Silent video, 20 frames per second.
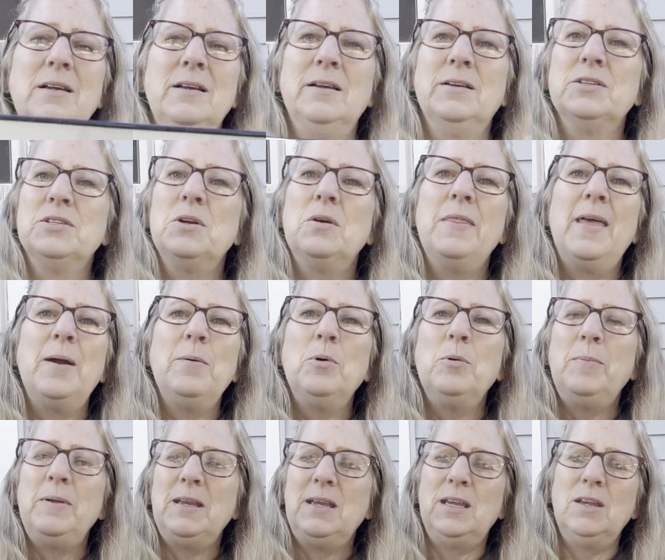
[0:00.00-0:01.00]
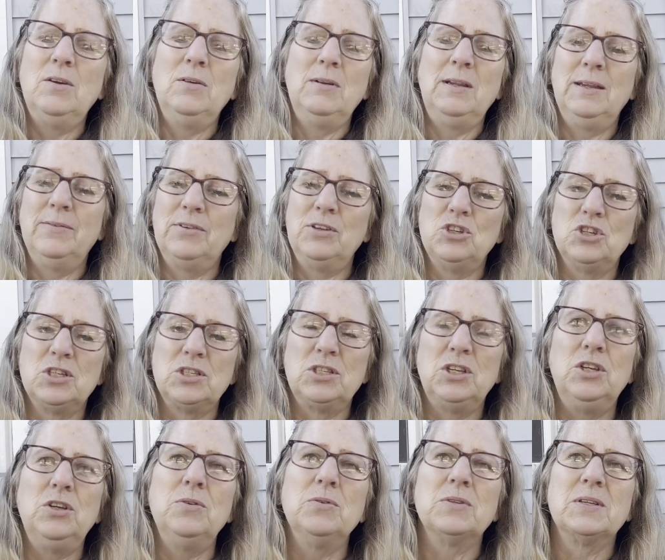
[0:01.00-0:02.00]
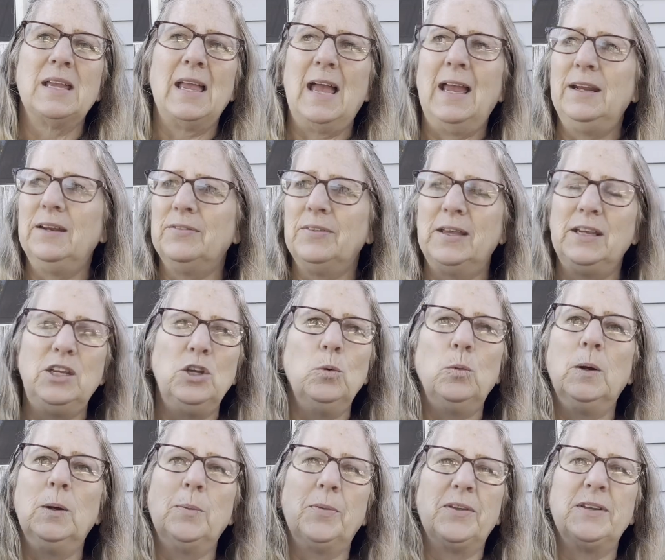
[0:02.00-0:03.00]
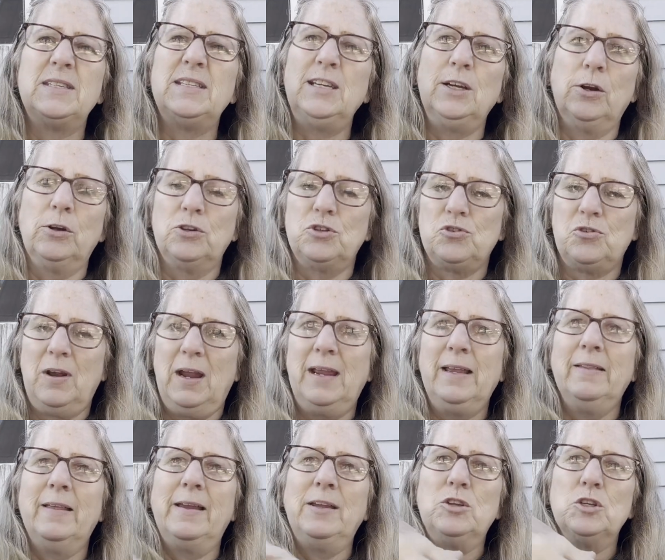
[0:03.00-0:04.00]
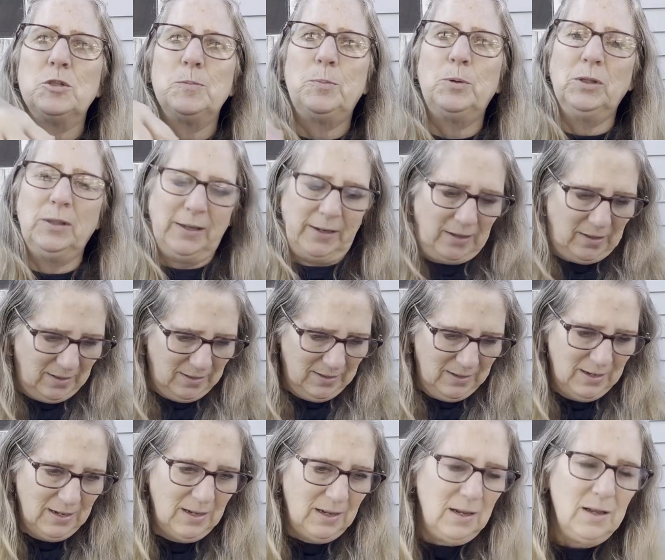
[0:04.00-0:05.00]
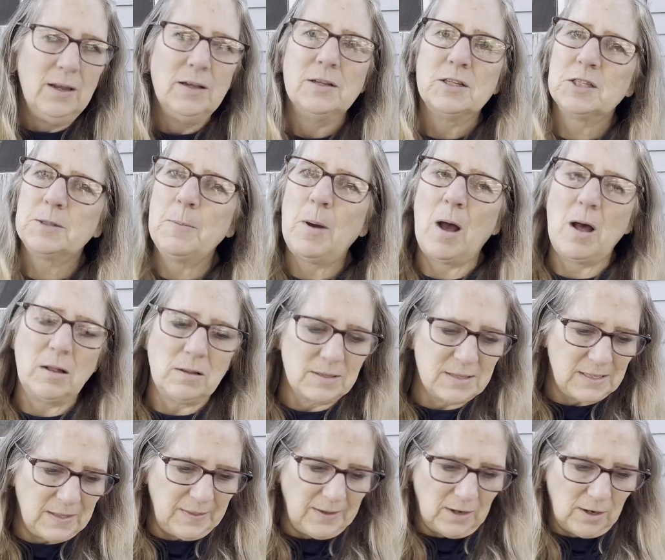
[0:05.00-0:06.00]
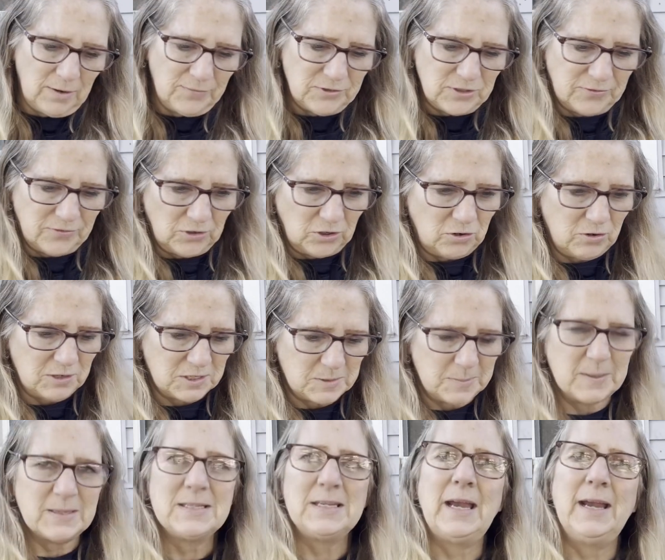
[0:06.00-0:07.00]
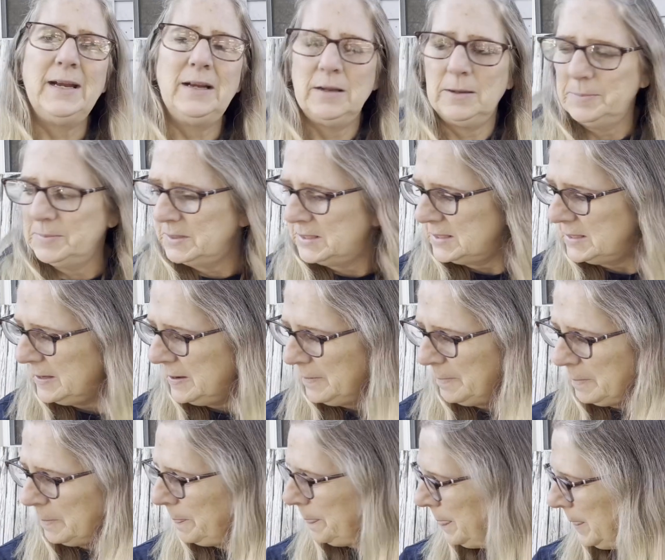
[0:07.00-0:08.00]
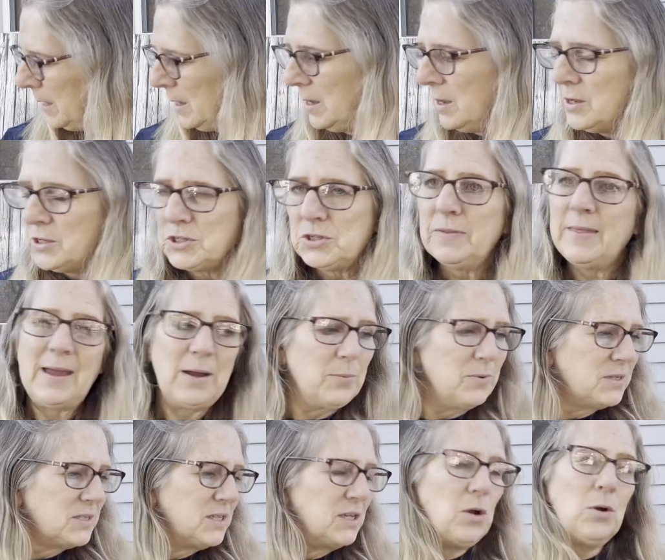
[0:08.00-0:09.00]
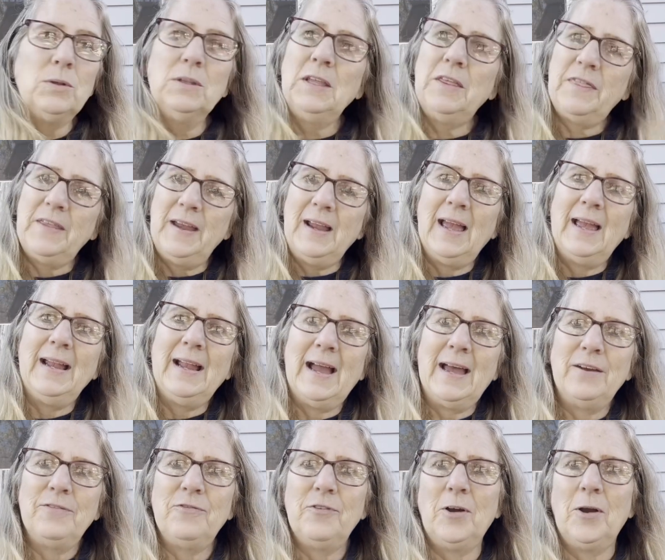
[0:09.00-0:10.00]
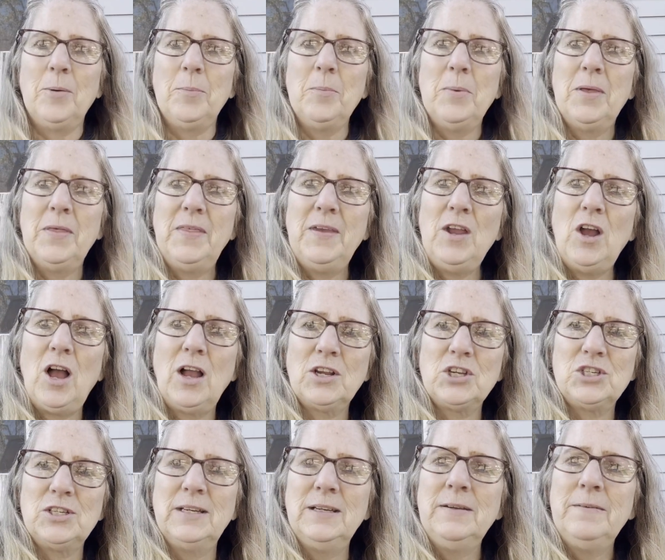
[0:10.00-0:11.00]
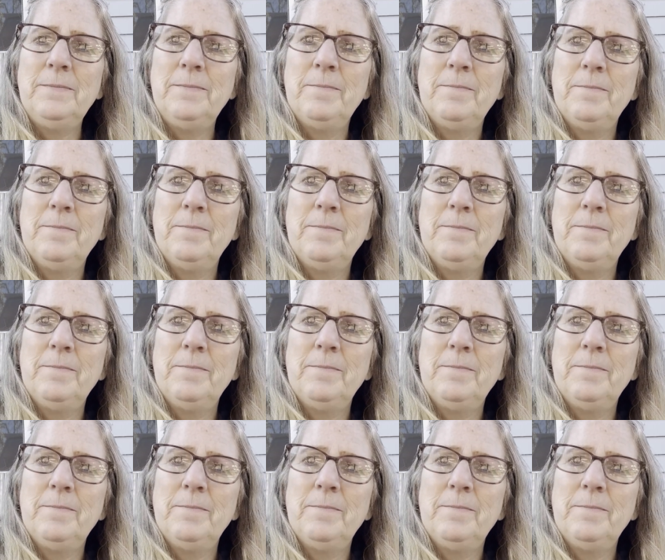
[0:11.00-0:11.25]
So that would be cute, even just to use kind of like you would with a tiered tray, like just put little smalls in there of different Christmas items. So that was the only thing I got from the auction.